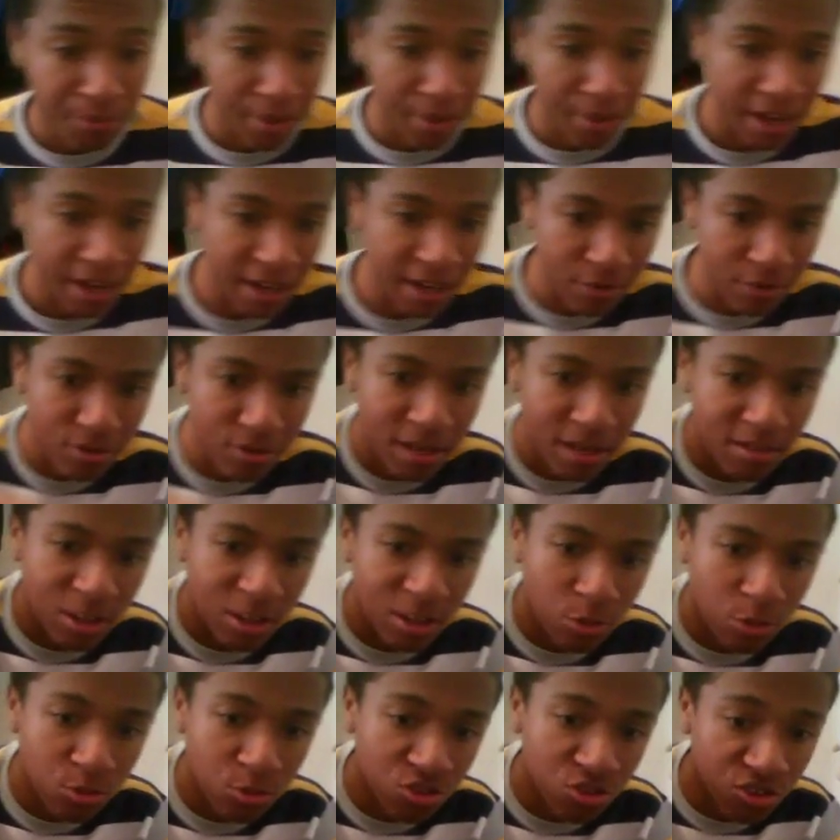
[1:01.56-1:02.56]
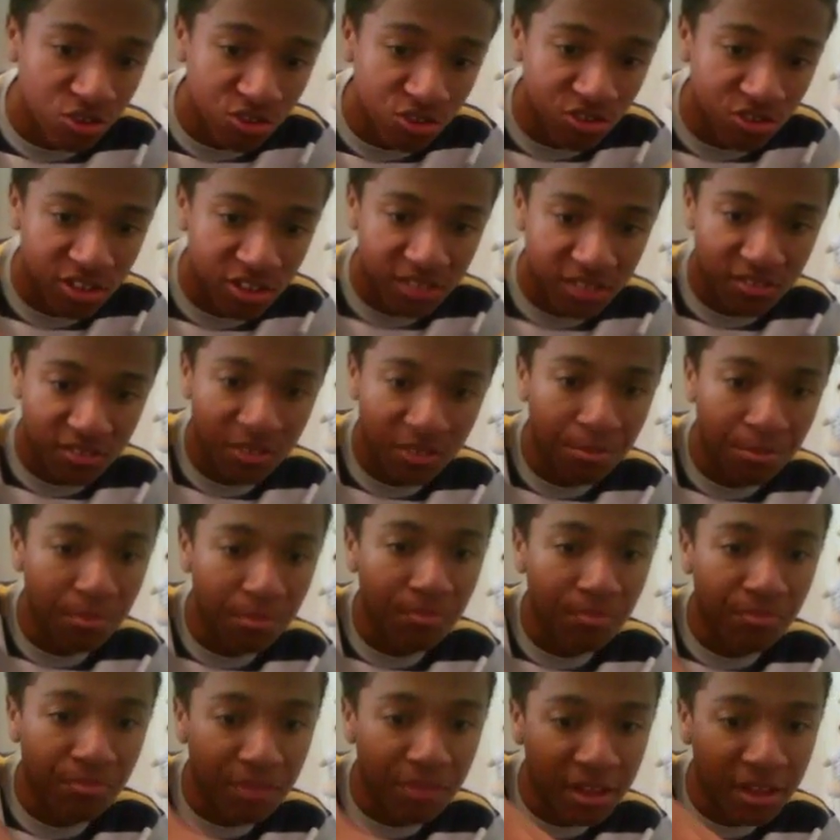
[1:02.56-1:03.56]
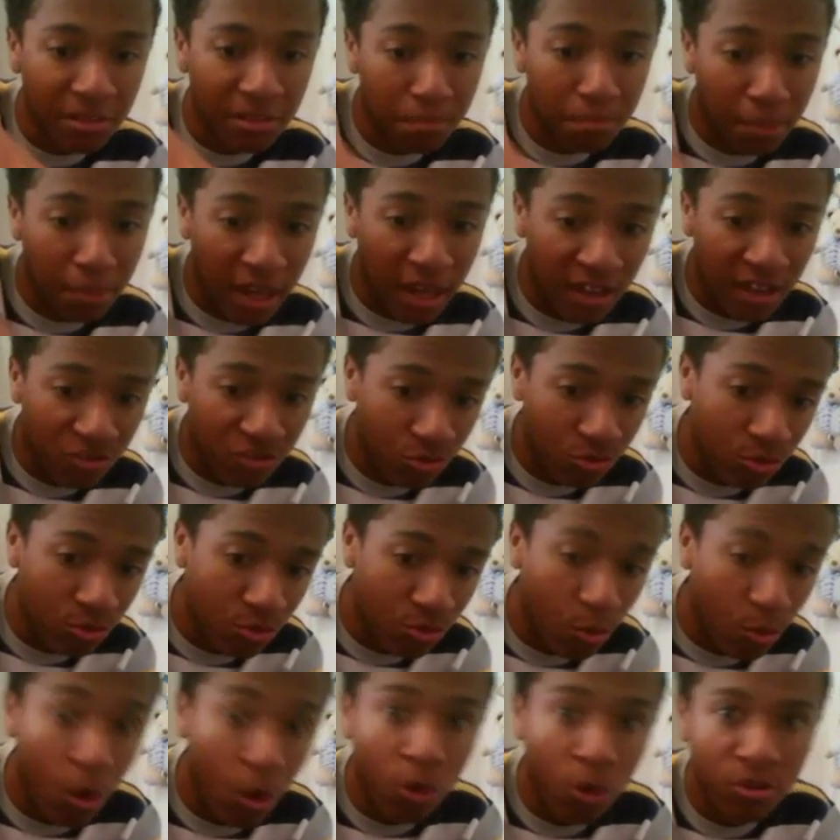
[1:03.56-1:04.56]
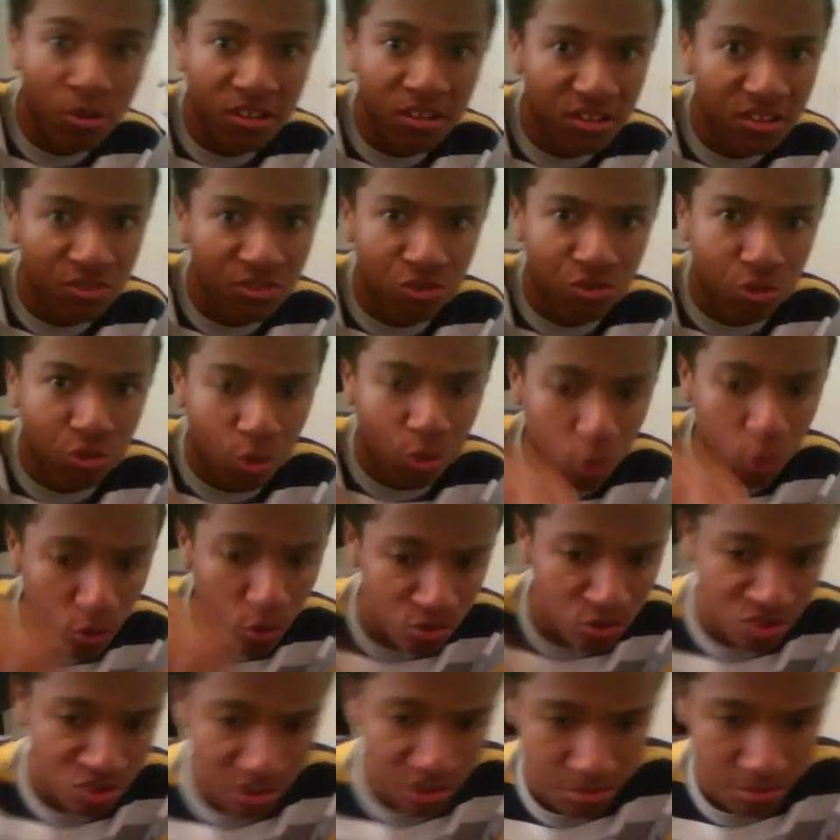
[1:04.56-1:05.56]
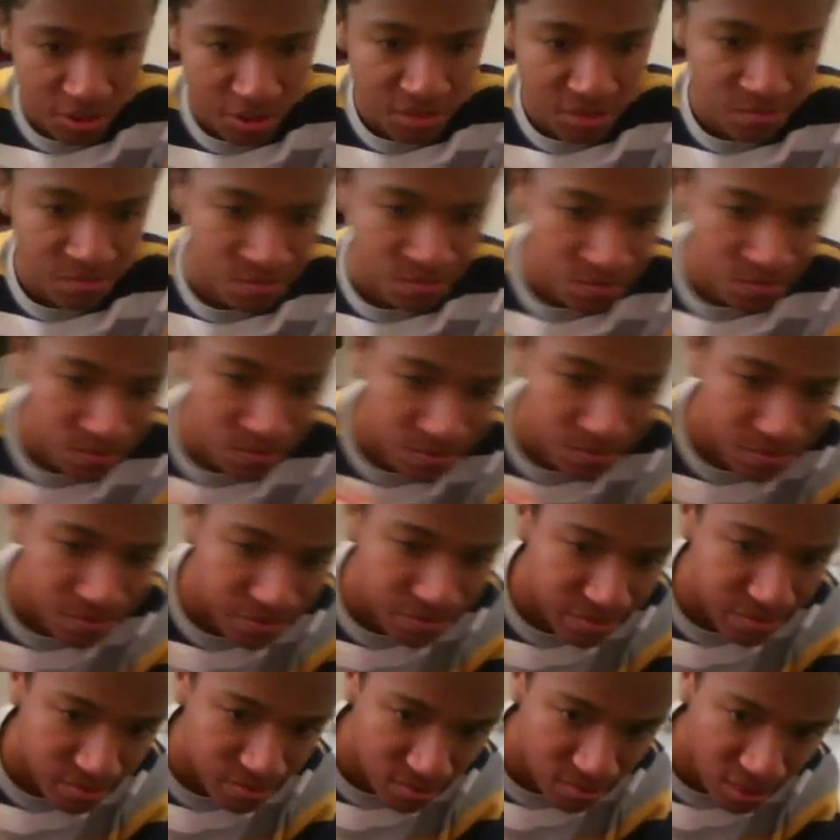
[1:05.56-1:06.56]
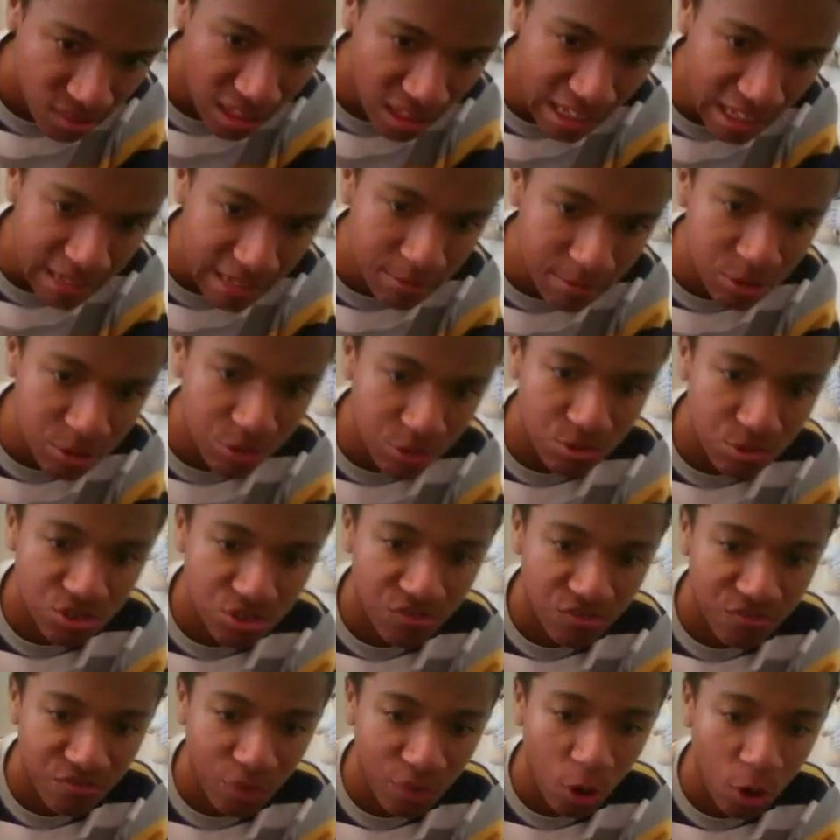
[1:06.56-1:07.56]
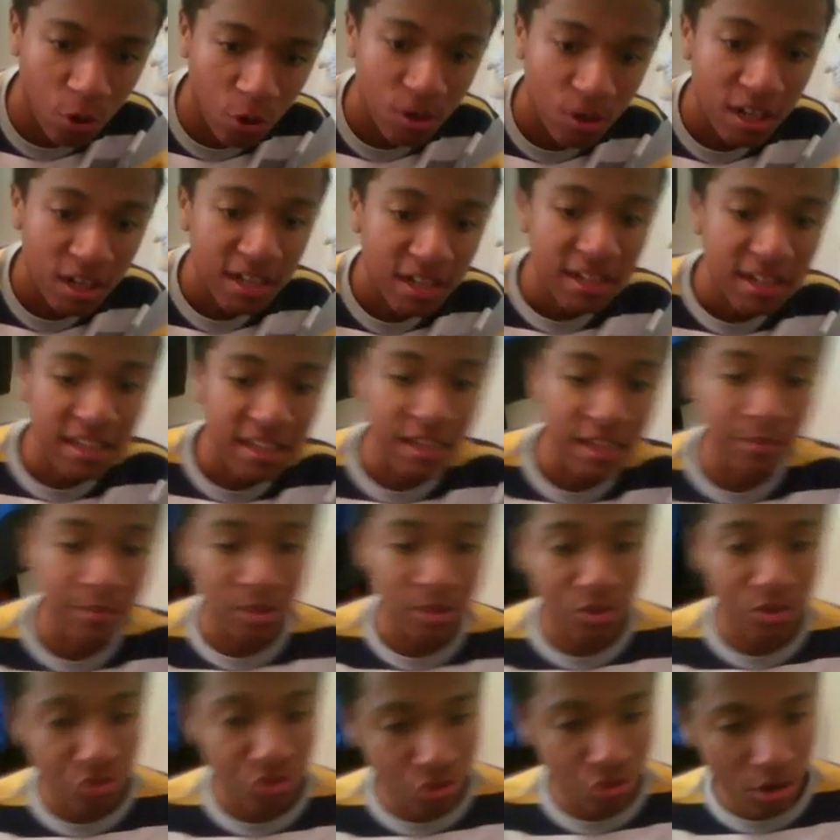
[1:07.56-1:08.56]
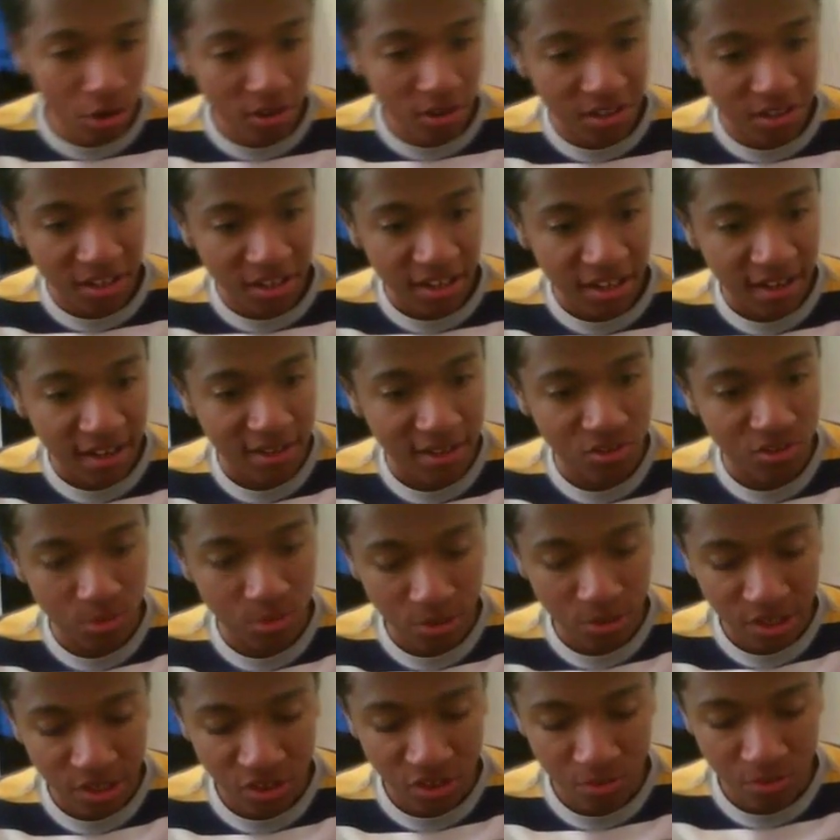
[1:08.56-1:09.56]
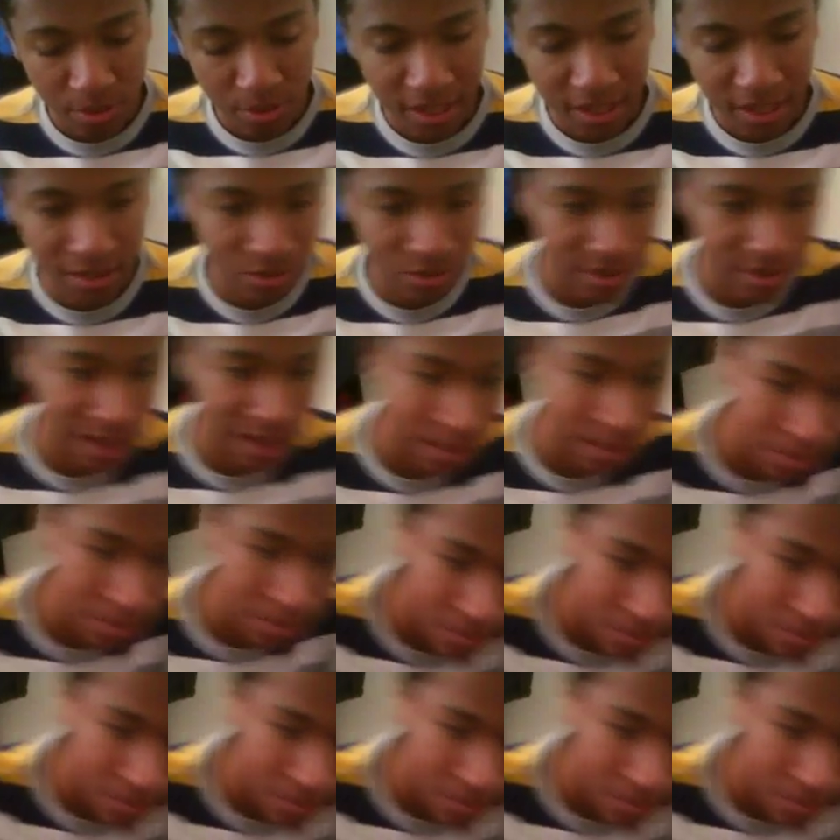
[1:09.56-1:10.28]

panel gap that almost looks like it passed through quality control or something, even though it's a fault. Even the trunk has a really nice panel gap,